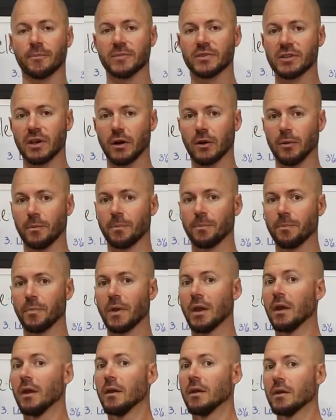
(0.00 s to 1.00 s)
So,
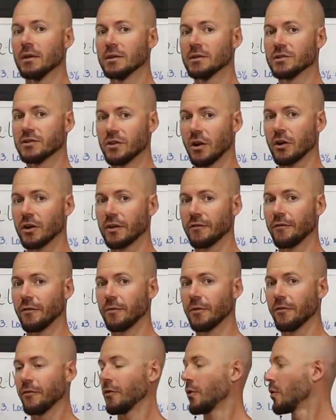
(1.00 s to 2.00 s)
starting
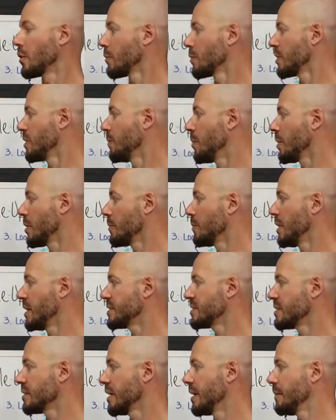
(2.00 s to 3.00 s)
from the floor with the bar
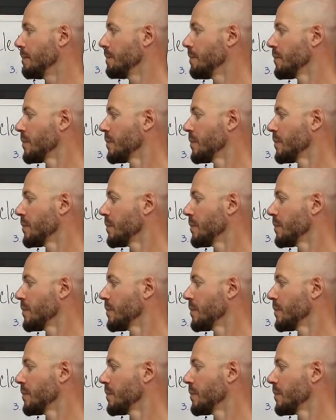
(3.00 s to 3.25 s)
muscle up,